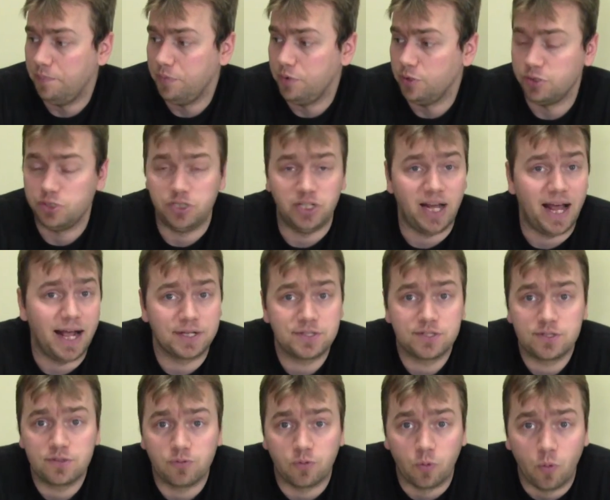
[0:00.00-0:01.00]
your
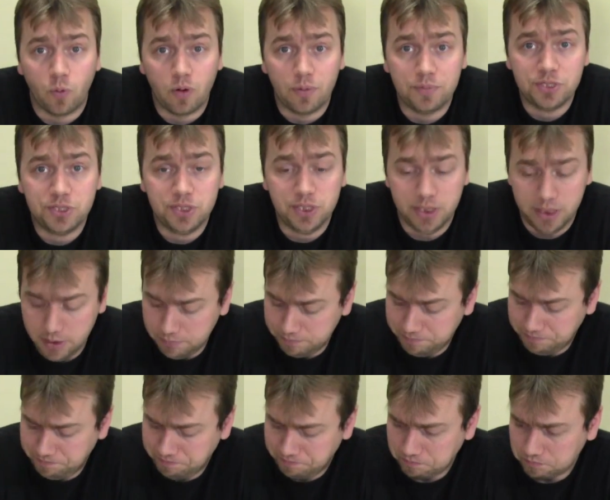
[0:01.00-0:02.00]
Jacks for War
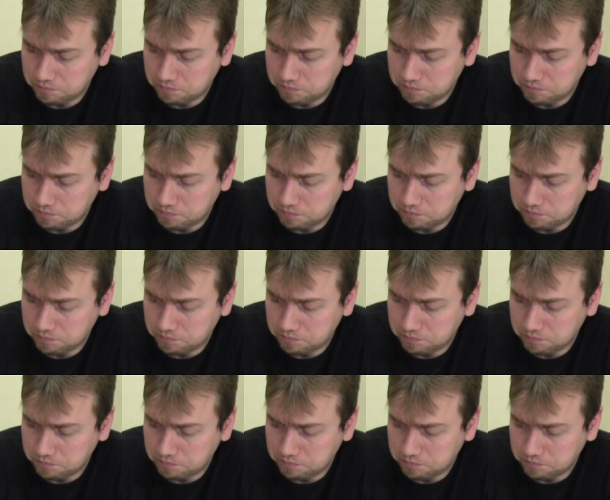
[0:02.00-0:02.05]
Machine,